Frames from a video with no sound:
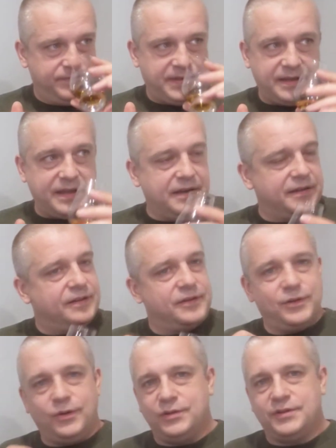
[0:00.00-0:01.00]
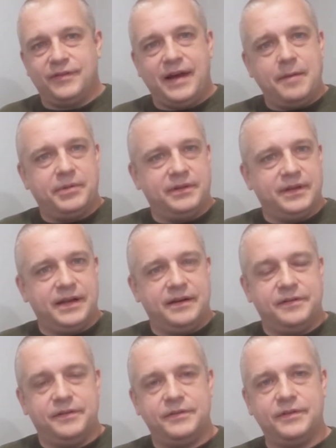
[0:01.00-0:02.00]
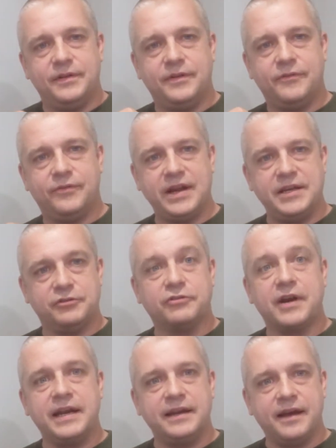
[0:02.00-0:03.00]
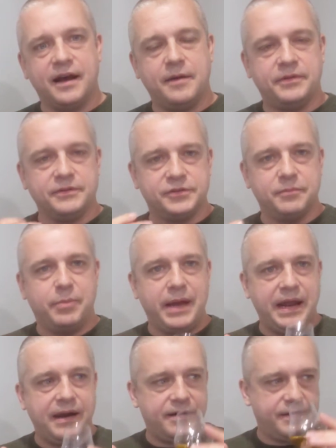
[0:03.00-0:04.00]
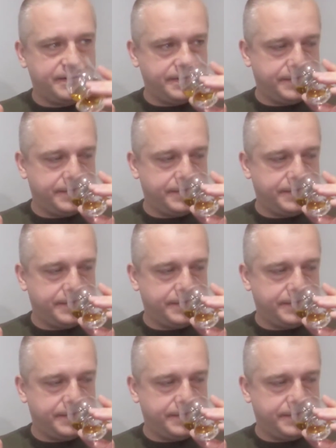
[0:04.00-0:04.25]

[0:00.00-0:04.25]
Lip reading: You're getting lots of apple there, fresh green apple, some pear.